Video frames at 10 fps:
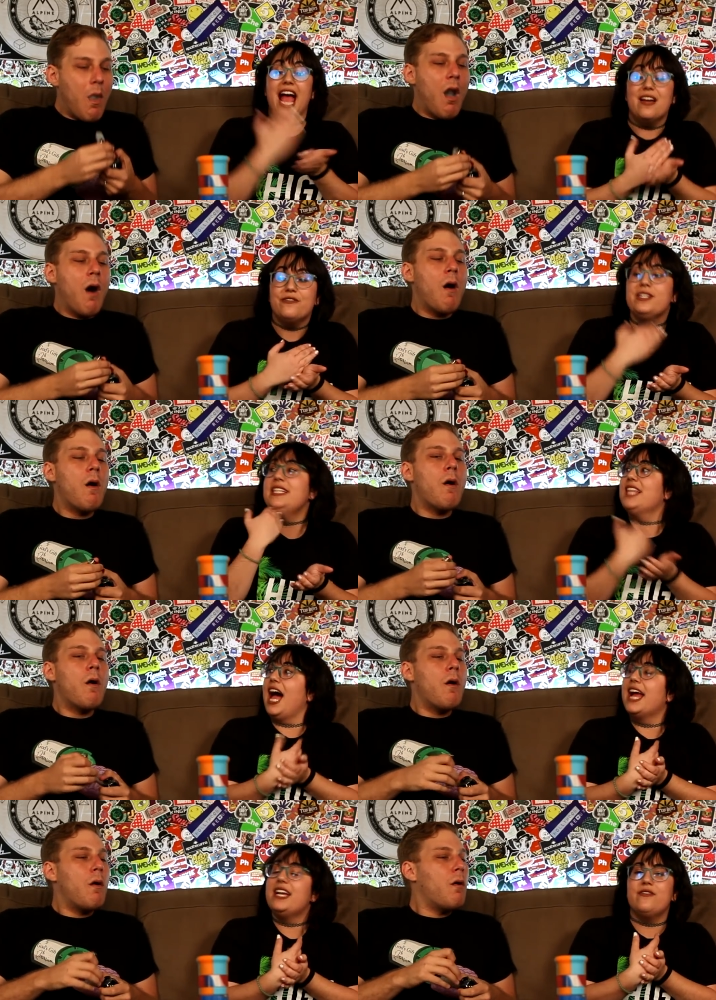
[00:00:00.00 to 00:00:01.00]
Speaker 1: Every
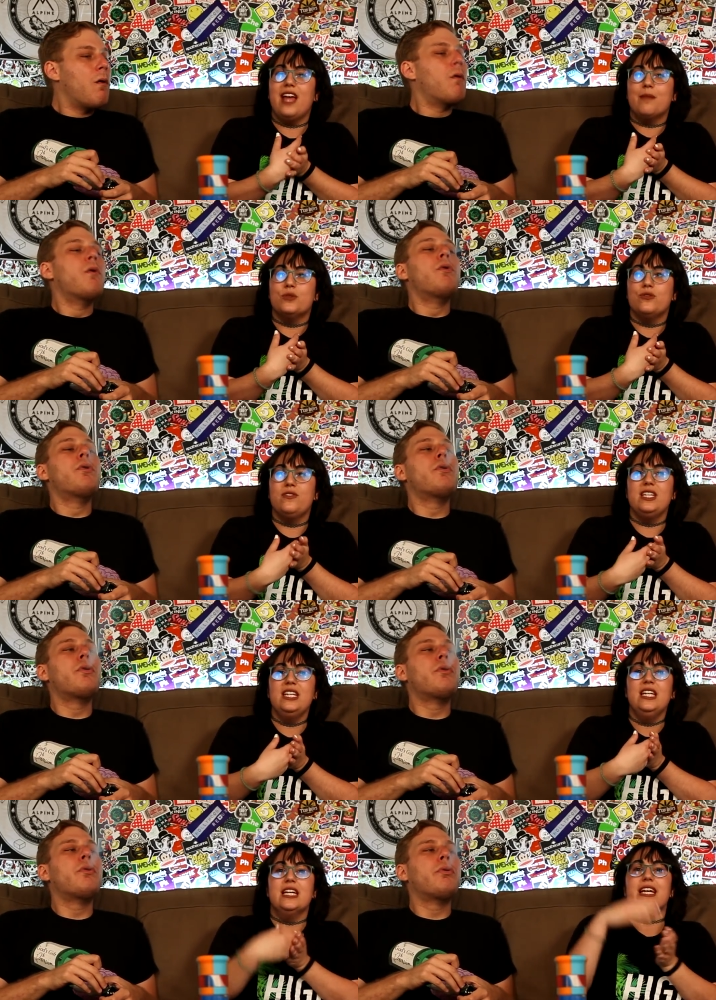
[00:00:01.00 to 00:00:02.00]
line of that
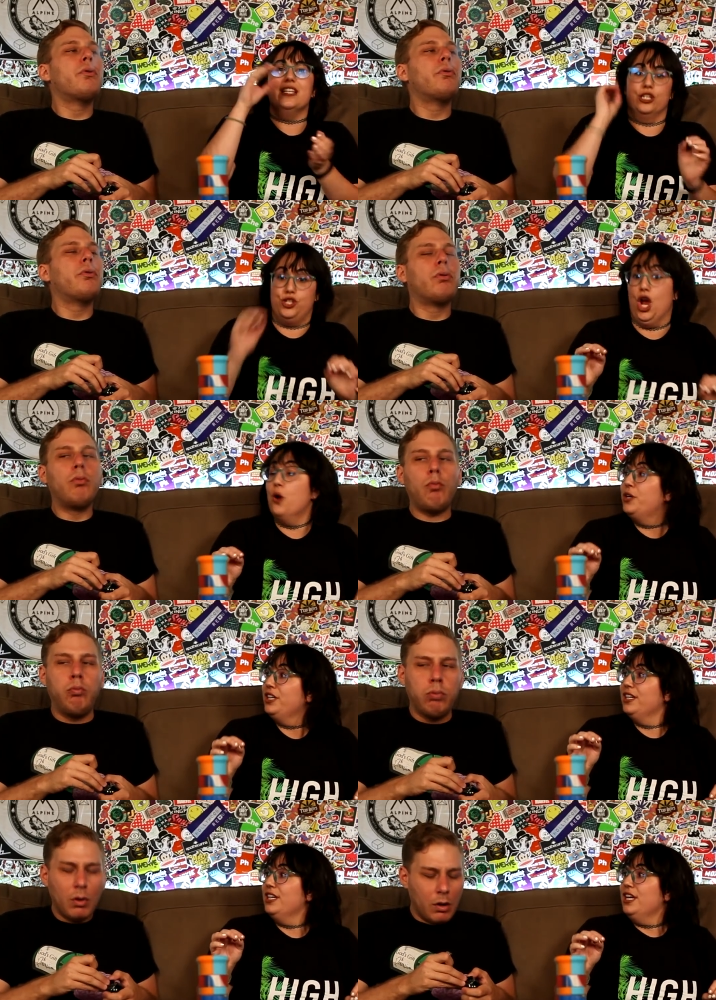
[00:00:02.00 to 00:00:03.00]
movie is a joke.
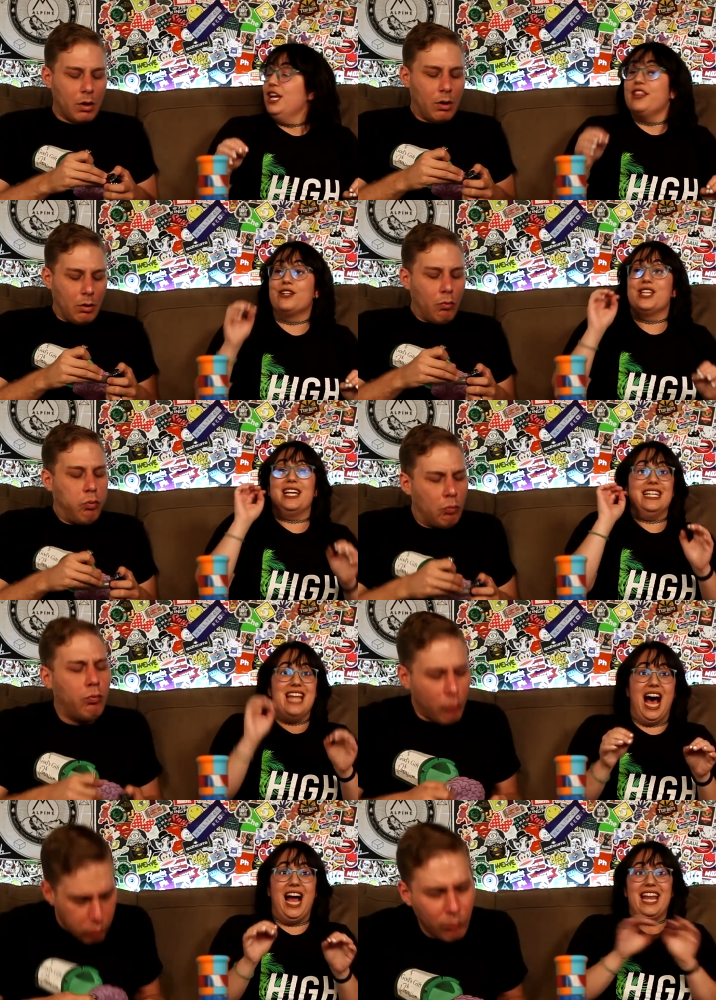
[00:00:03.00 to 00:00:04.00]
There's like
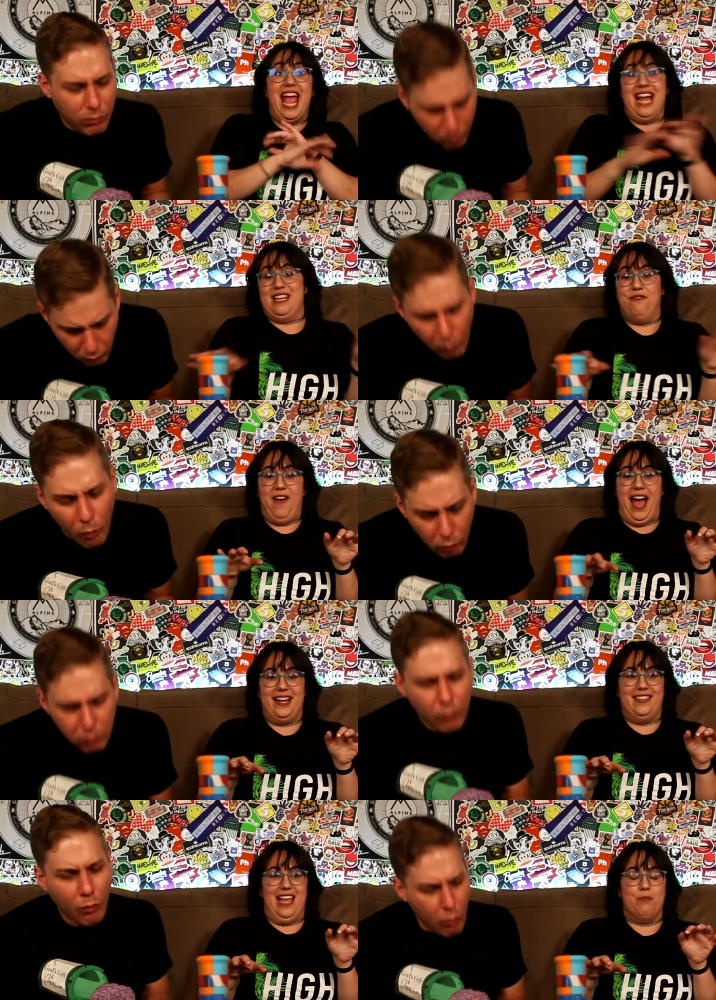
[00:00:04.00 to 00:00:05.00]
not any fat
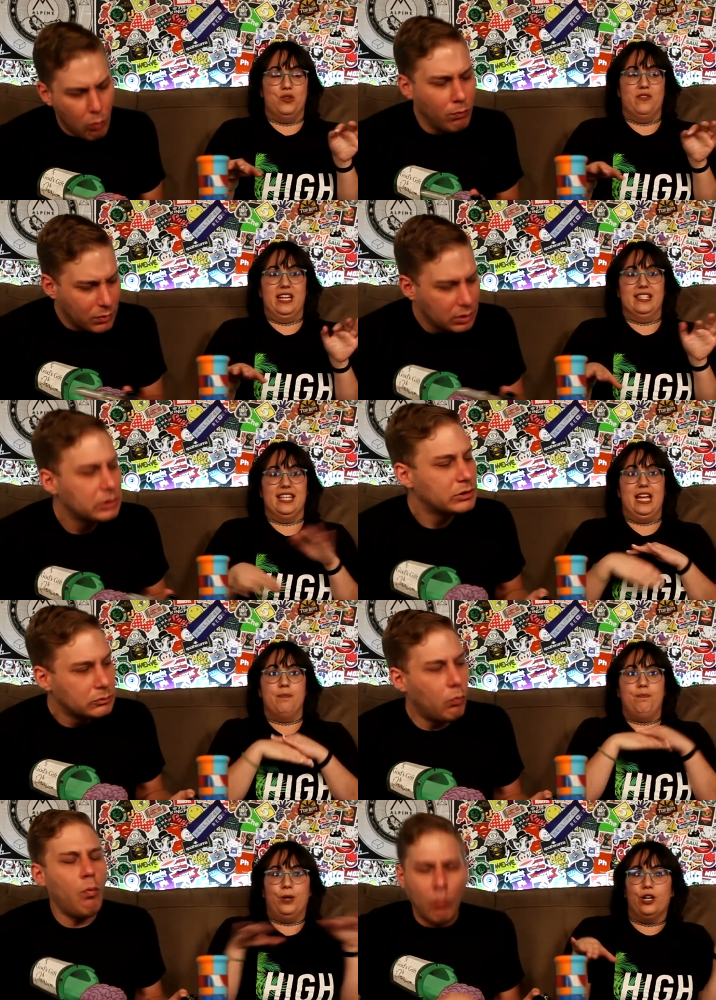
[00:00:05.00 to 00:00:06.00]
in that movie. It's like
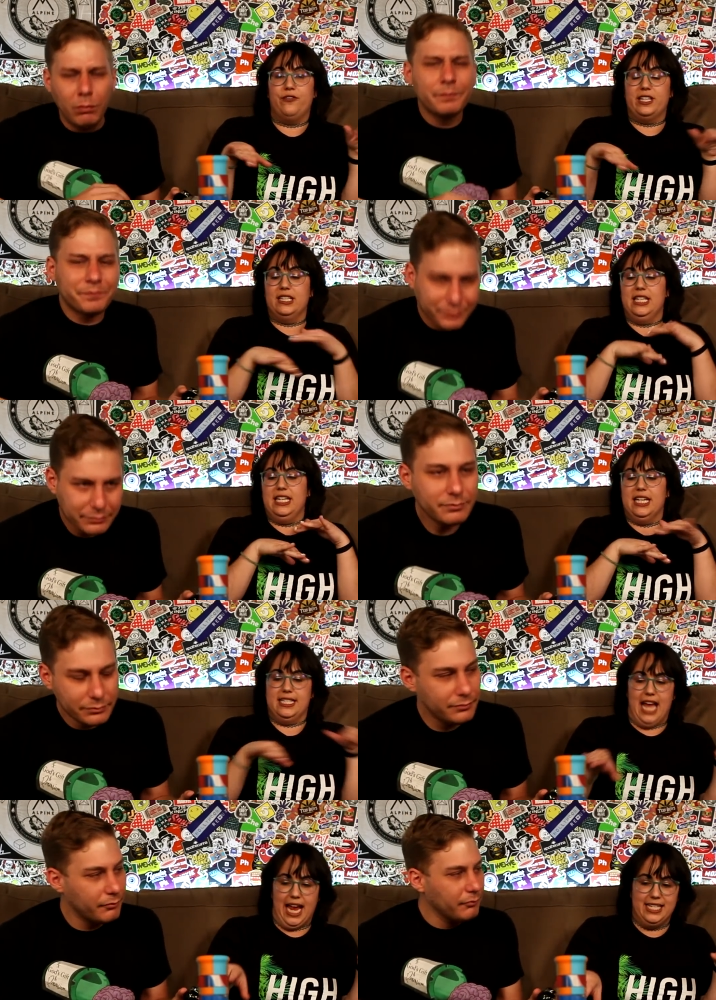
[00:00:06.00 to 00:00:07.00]
perfectly
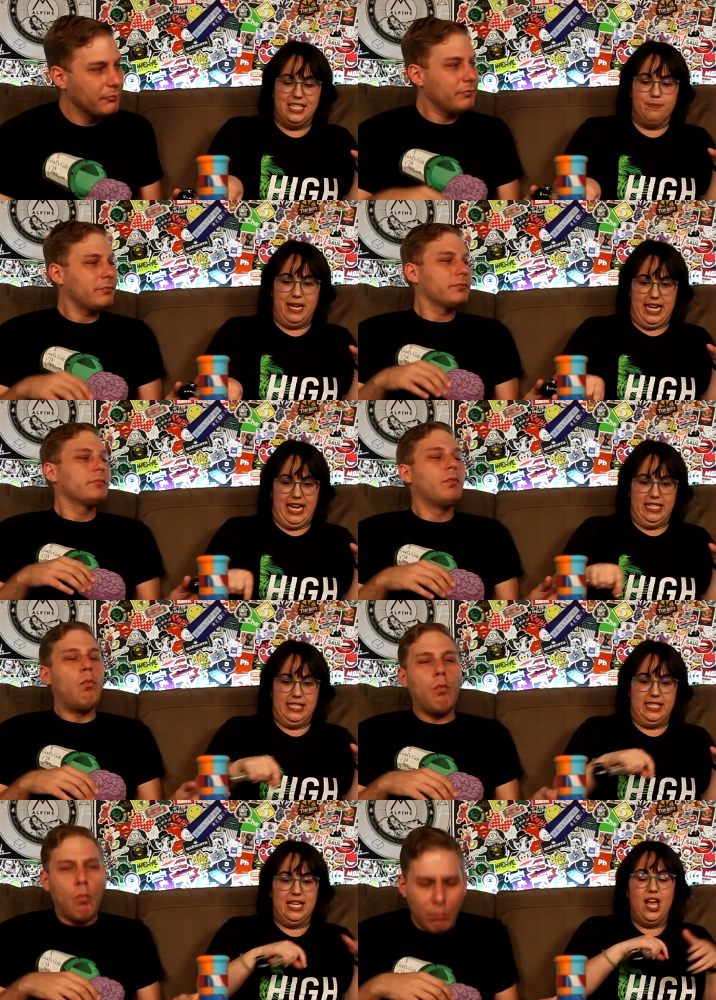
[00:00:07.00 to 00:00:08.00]
90 mm.
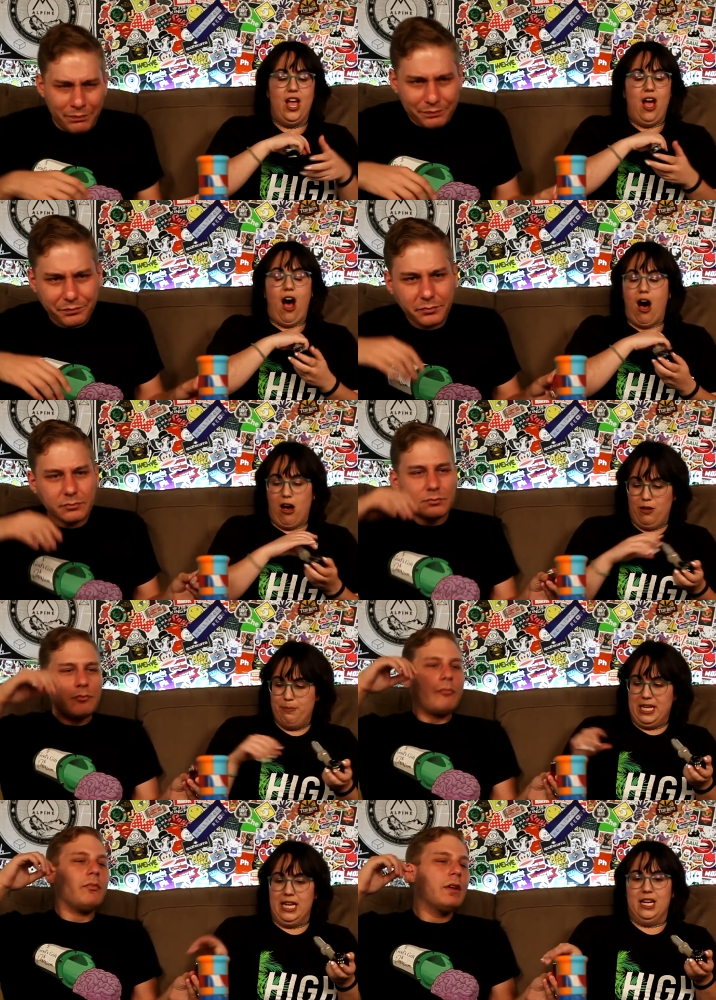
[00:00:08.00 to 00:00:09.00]
minutes, all
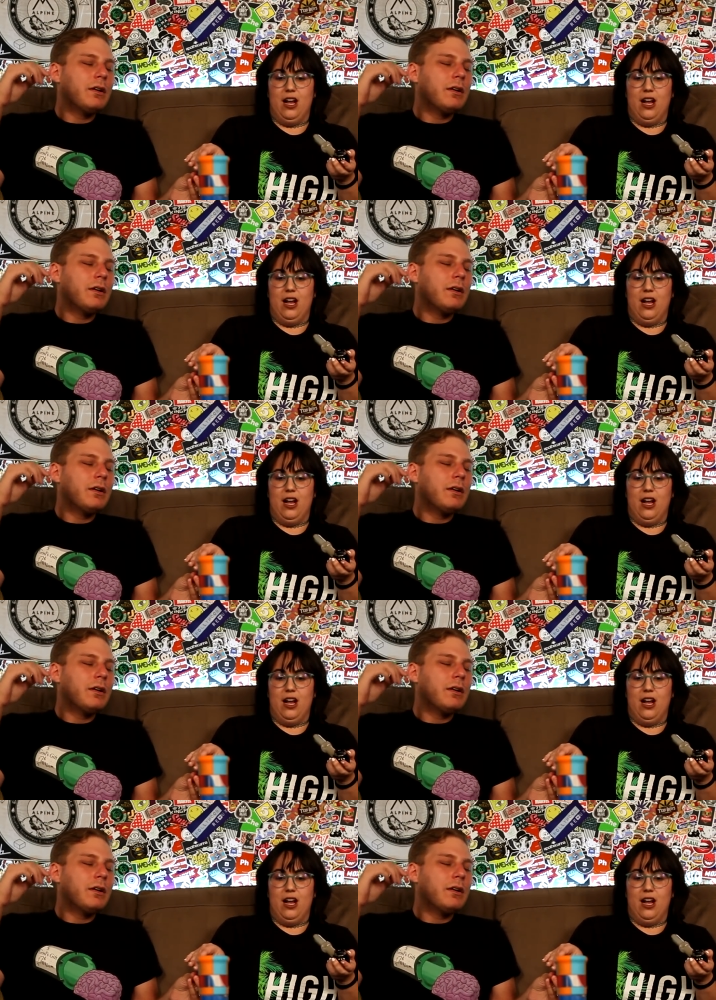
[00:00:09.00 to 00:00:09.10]
meat,